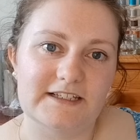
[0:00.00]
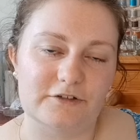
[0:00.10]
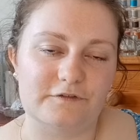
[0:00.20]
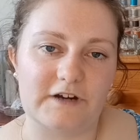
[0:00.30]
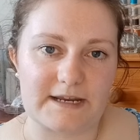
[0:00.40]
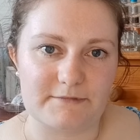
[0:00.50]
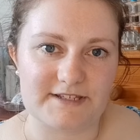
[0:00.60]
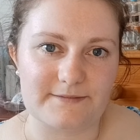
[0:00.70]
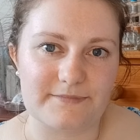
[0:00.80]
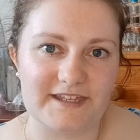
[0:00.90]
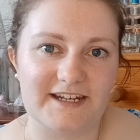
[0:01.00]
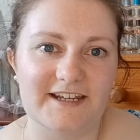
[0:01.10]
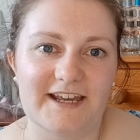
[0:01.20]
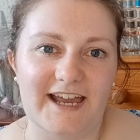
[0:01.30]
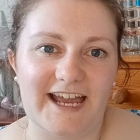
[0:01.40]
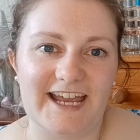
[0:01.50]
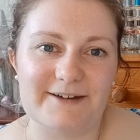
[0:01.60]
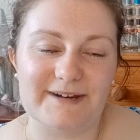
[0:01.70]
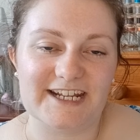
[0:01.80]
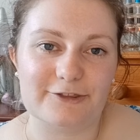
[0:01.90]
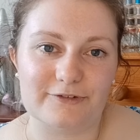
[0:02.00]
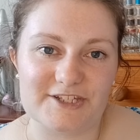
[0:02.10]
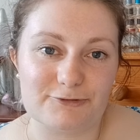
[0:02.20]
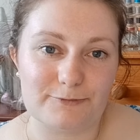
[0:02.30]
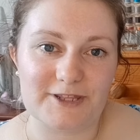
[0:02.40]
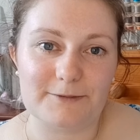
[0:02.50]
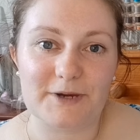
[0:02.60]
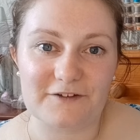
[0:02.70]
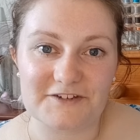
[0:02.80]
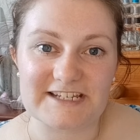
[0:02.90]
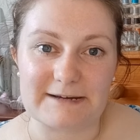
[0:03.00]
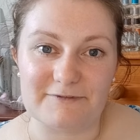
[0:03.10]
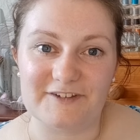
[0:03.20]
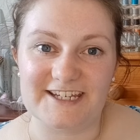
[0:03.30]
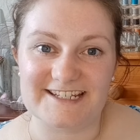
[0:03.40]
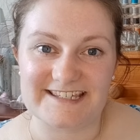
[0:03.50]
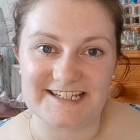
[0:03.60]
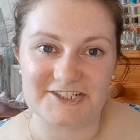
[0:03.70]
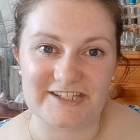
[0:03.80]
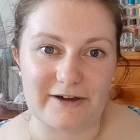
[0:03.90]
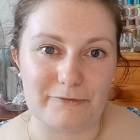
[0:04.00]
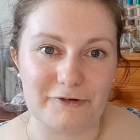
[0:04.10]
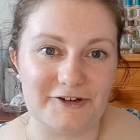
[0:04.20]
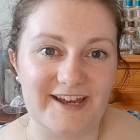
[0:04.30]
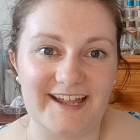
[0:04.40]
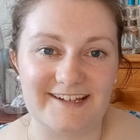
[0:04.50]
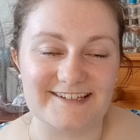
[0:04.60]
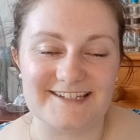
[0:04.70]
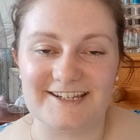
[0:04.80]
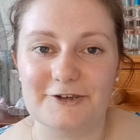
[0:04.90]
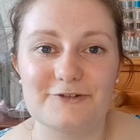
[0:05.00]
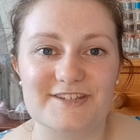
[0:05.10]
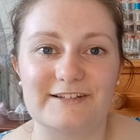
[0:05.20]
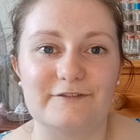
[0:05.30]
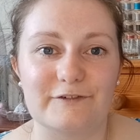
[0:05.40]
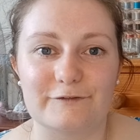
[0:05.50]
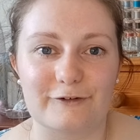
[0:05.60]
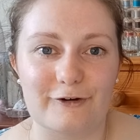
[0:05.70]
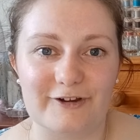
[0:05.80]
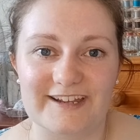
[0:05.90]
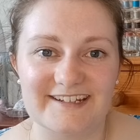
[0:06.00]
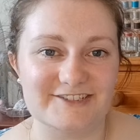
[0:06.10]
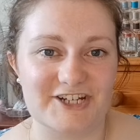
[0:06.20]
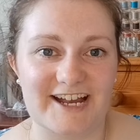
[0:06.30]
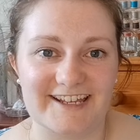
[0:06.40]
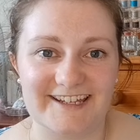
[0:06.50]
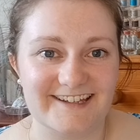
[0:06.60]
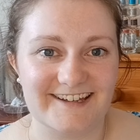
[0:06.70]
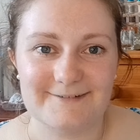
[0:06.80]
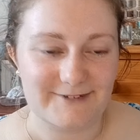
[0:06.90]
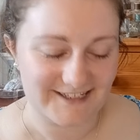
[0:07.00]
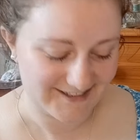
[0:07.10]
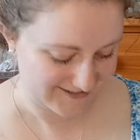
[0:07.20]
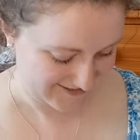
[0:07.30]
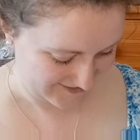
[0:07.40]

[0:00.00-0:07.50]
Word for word: little frame or something. Um, and I thought this would be the perfect time of year to stitch that one. And who doesn't love a frog in a jacket? I mean, it's